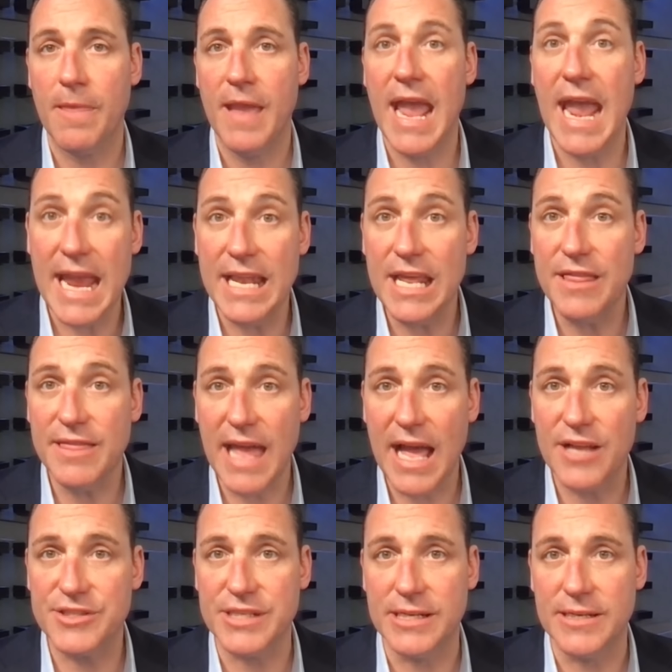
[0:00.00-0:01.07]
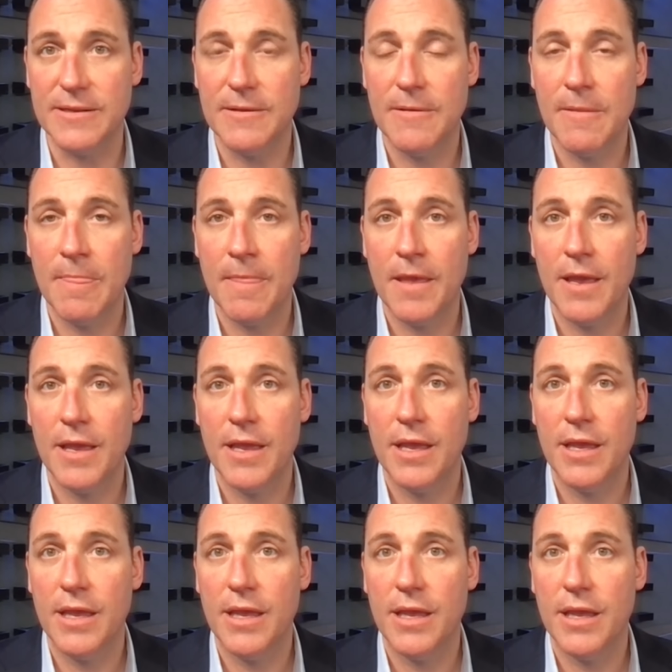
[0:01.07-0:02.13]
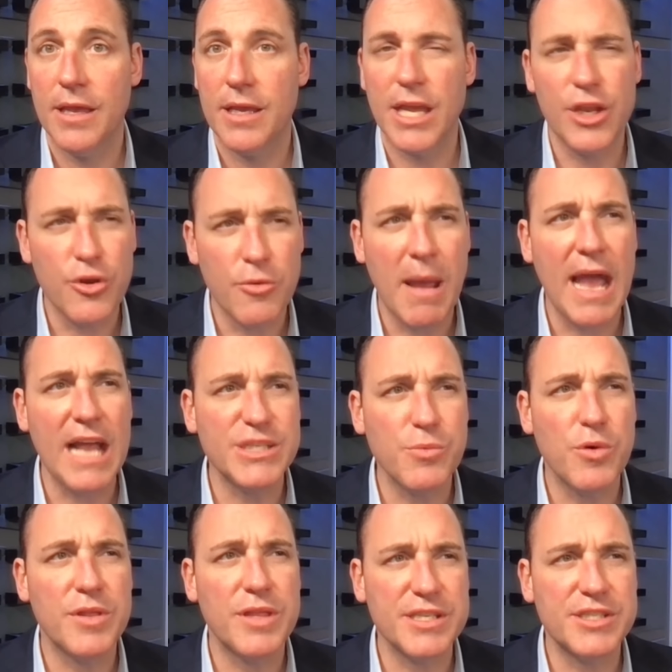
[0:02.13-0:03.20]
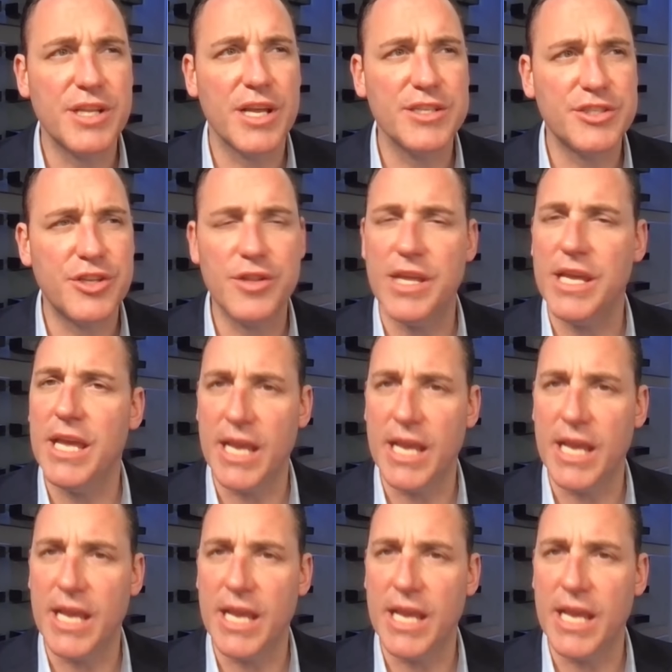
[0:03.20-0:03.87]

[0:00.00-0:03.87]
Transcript: 80,000. Can you imagine what this does to the